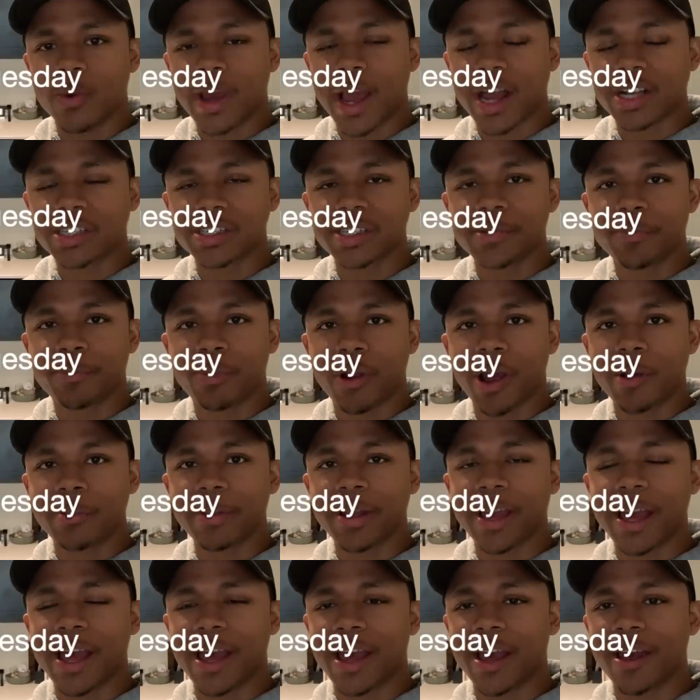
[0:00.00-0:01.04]
we actually
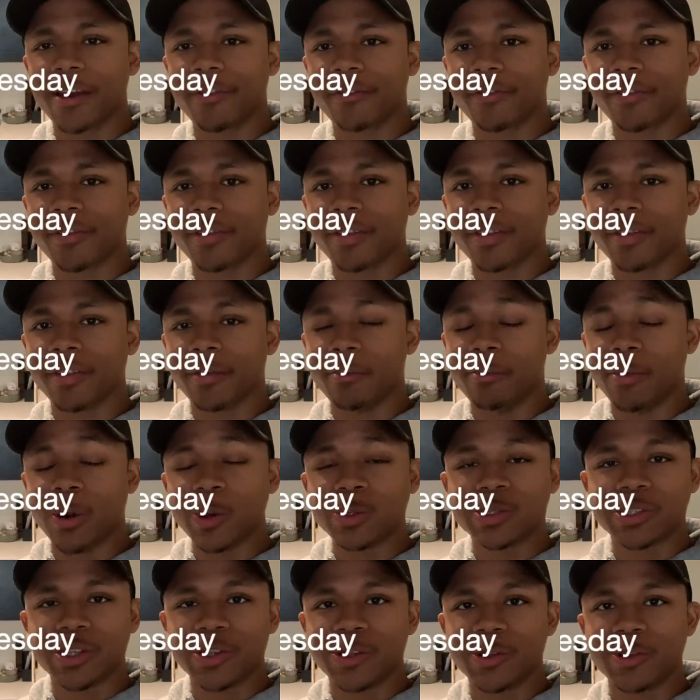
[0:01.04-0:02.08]
probably have the
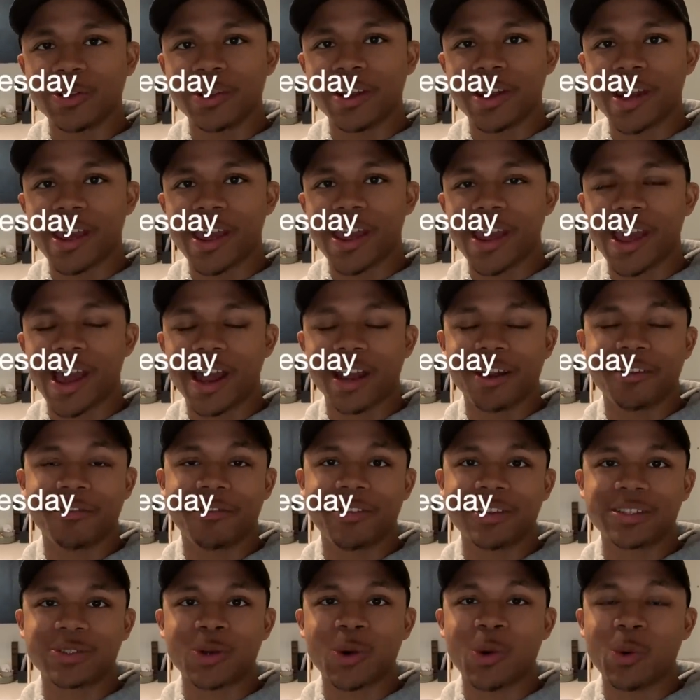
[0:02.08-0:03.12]
most to do today out
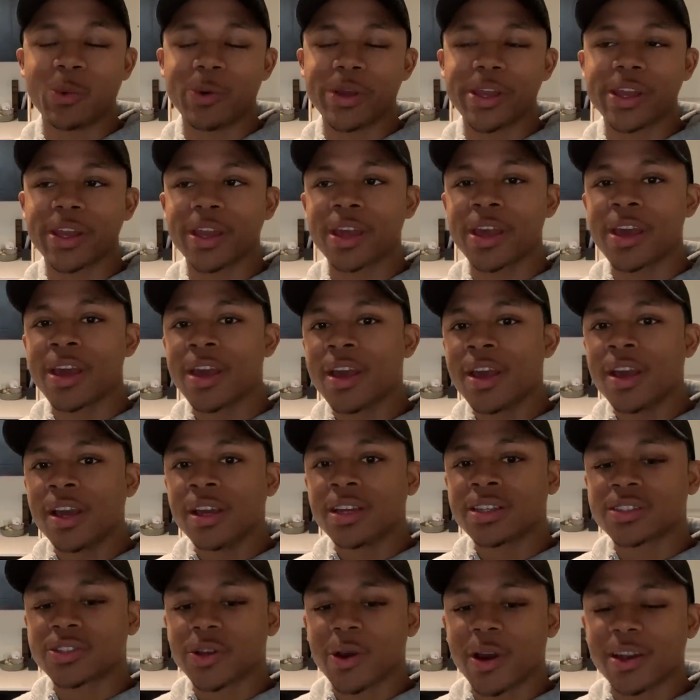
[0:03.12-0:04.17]
of this whole week.
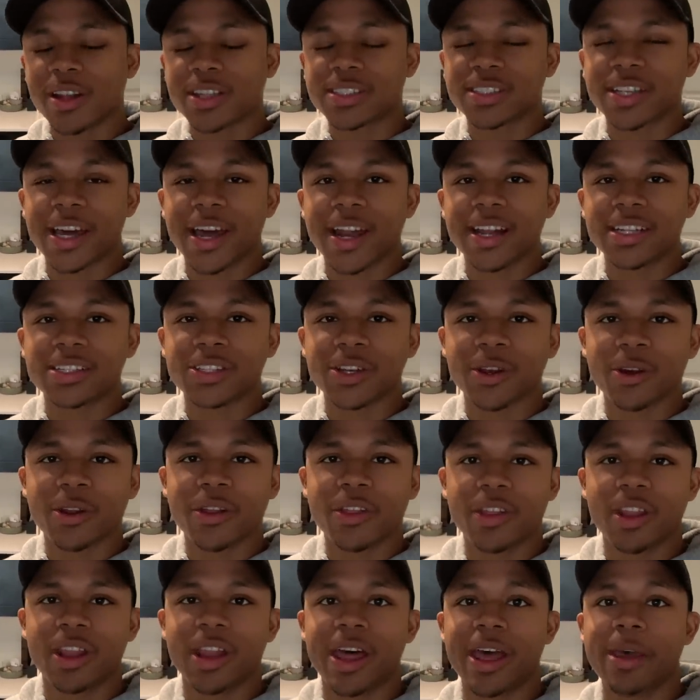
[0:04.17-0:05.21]
So I decided to go
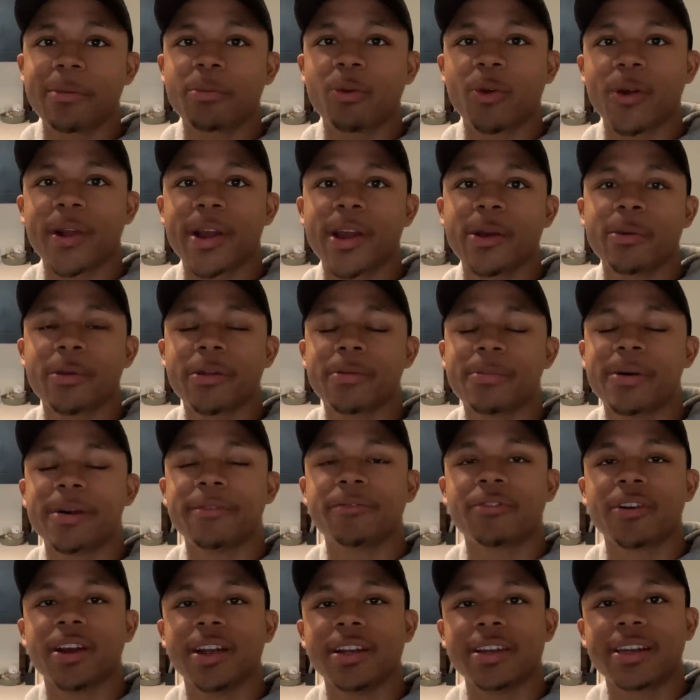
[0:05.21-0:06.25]
to the library with my
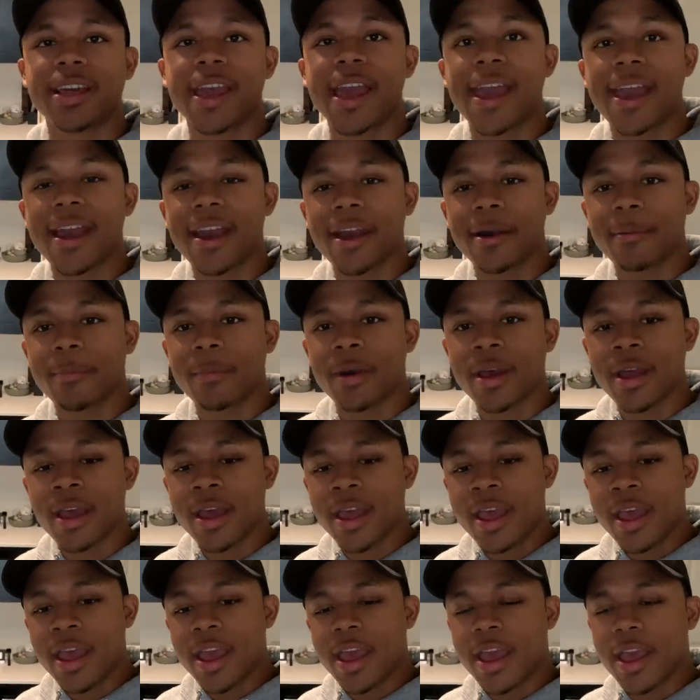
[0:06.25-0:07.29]
friend Cam,
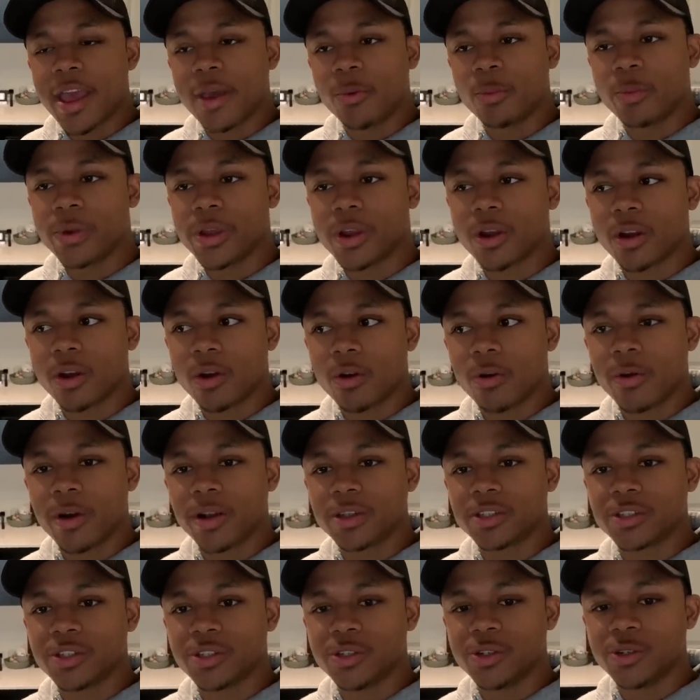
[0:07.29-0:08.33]
and we are
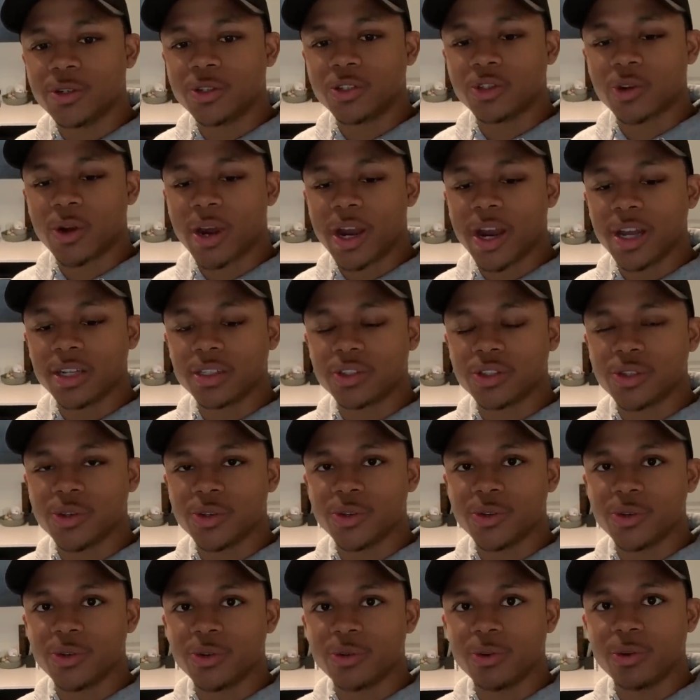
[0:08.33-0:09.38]
going to try
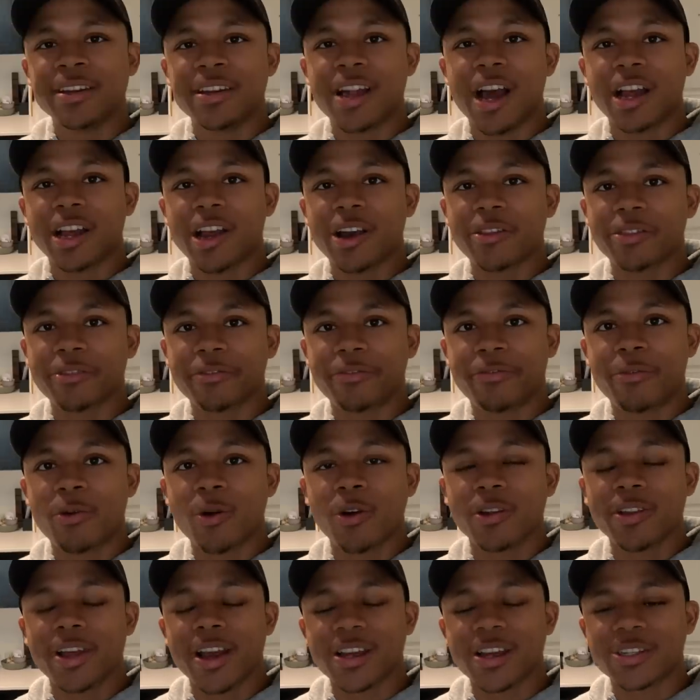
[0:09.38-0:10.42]
to knock out the
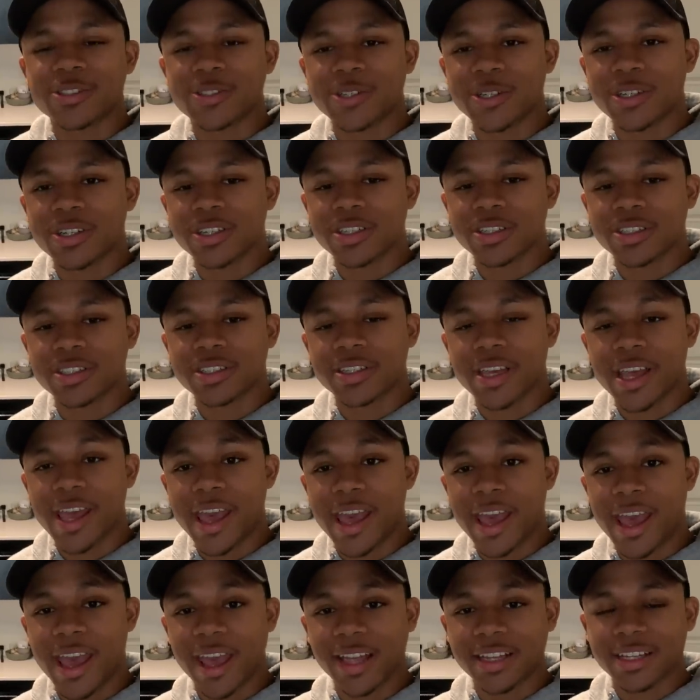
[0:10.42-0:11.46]
4 lectures
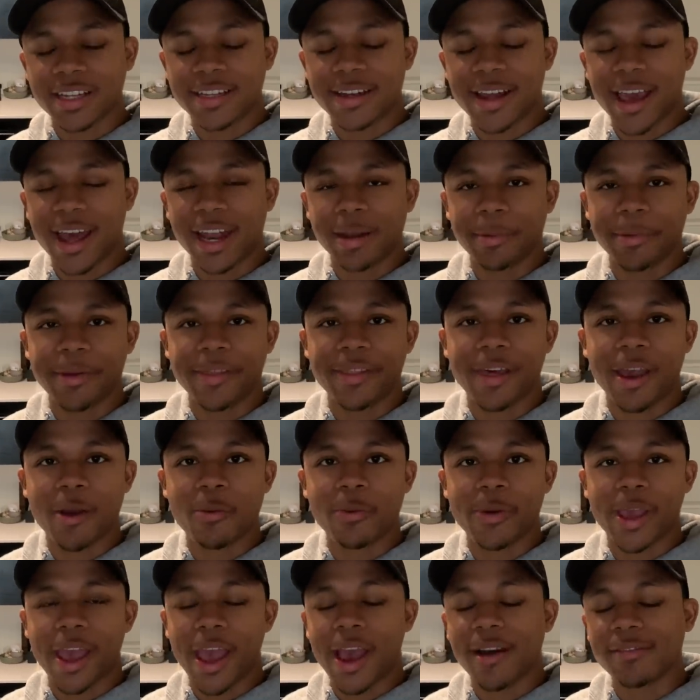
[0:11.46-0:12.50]
and anatomy
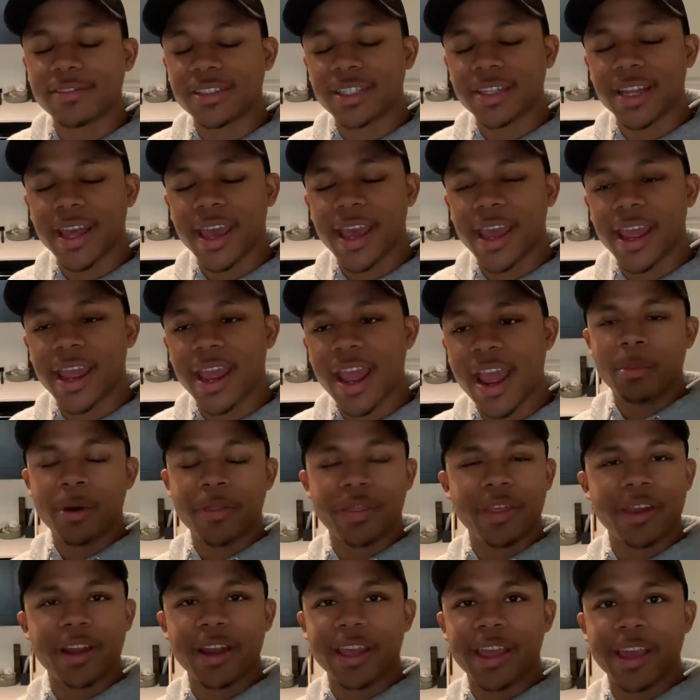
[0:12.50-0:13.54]
that we have today.
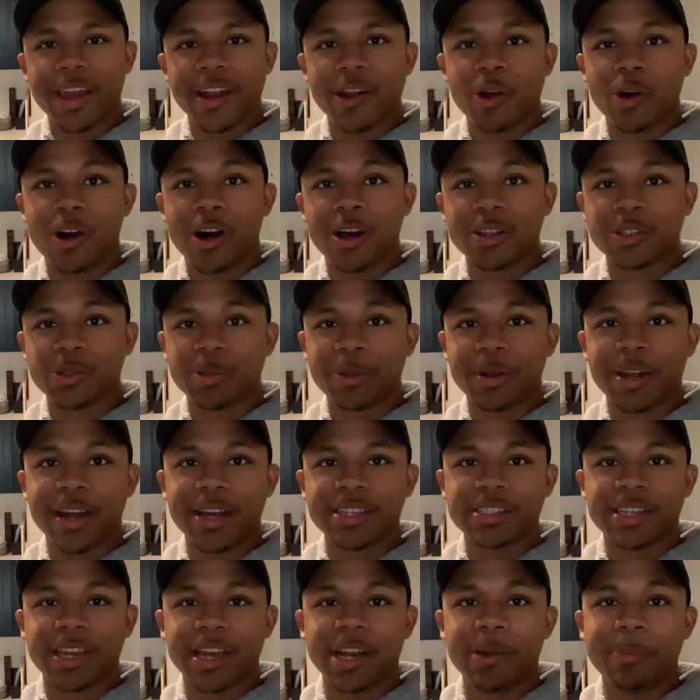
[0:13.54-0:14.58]
But then again, it'll also be
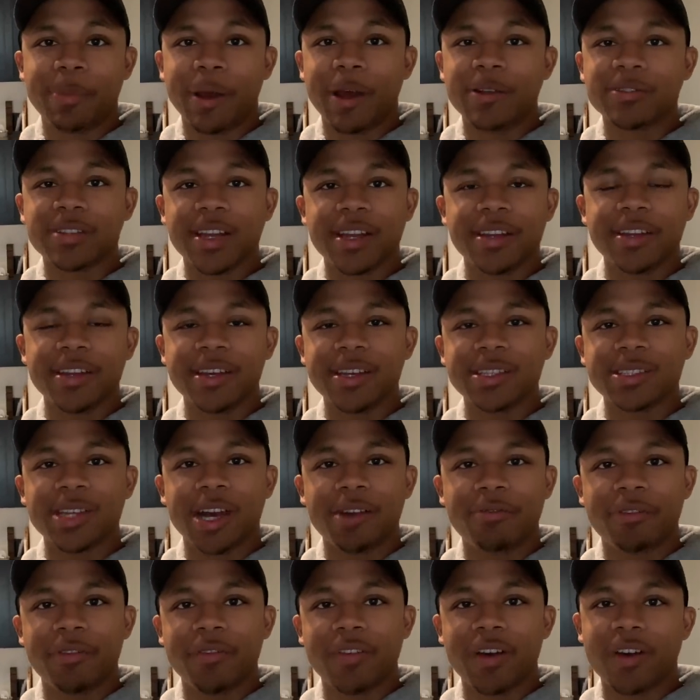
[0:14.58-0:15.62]
nice to kind of bounce ideas
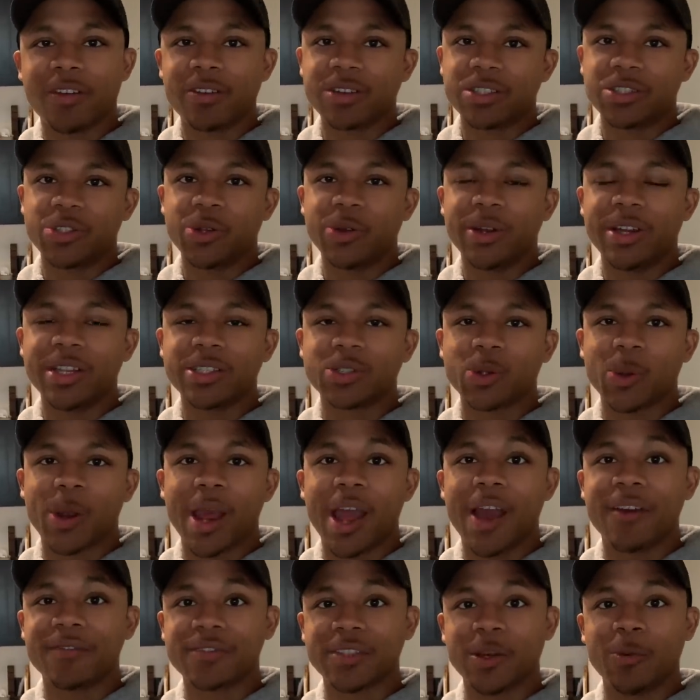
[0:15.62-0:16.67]
off of other students or
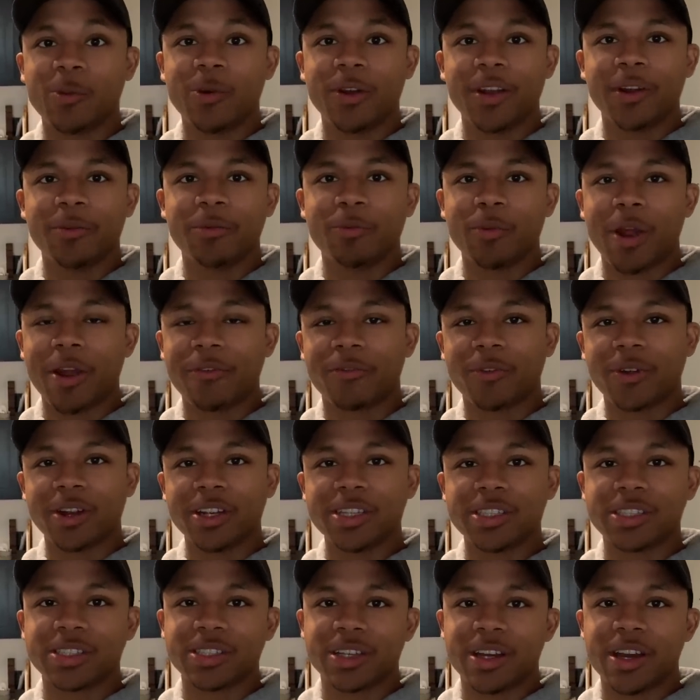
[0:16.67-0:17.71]
have someone to
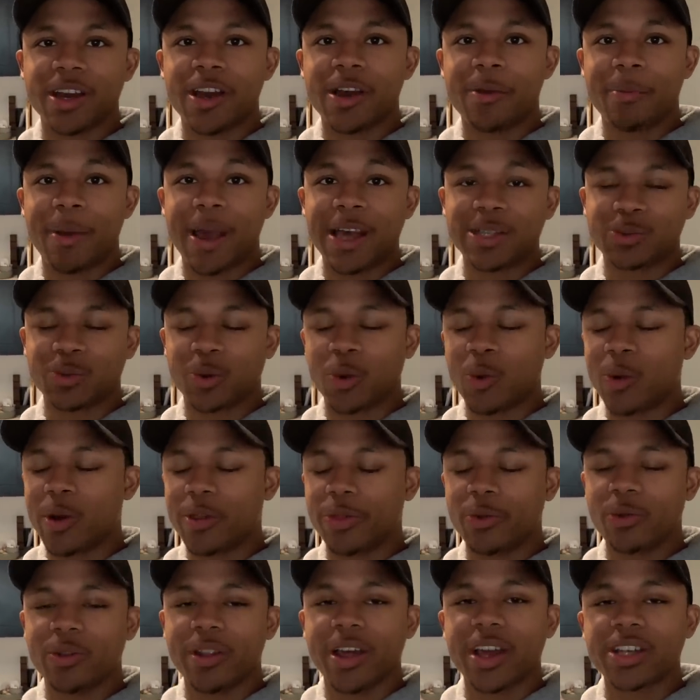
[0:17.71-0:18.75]
reference as we're going
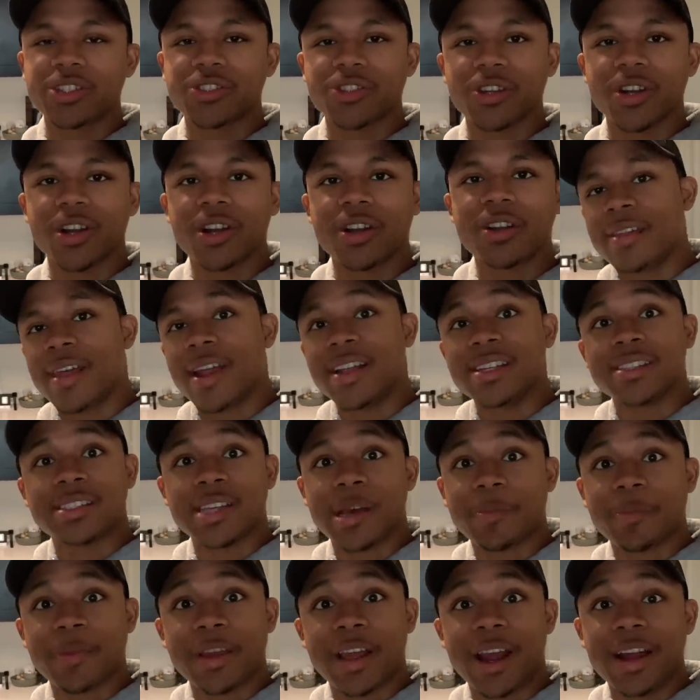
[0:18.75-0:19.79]
through lecture. That is
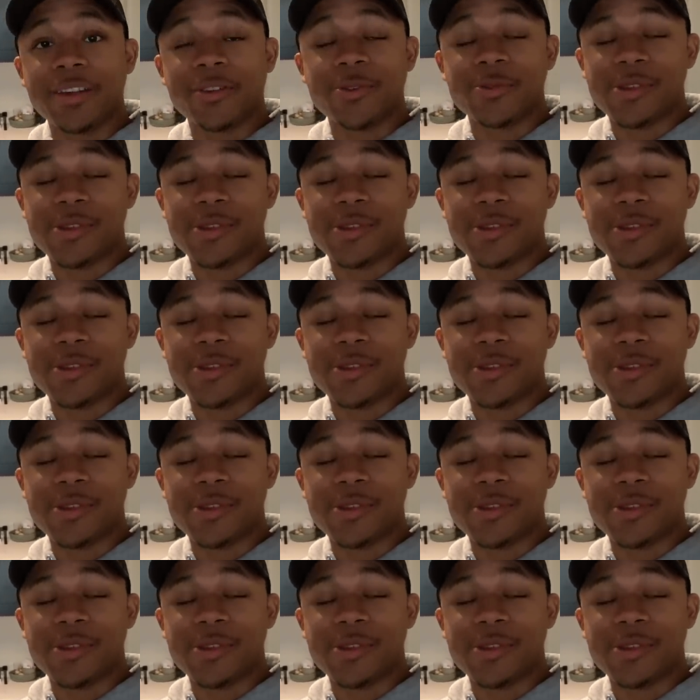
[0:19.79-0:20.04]
something I do